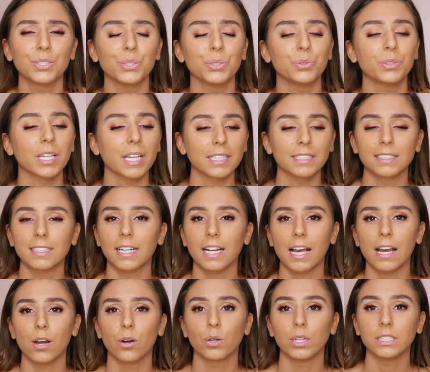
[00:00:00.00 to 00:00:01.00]
to test it
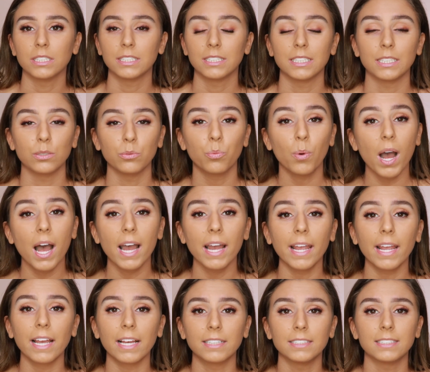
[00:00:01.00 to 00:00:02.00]
out and see
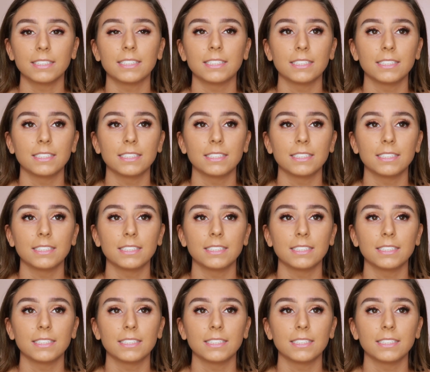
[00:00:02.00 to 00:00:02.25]
why, and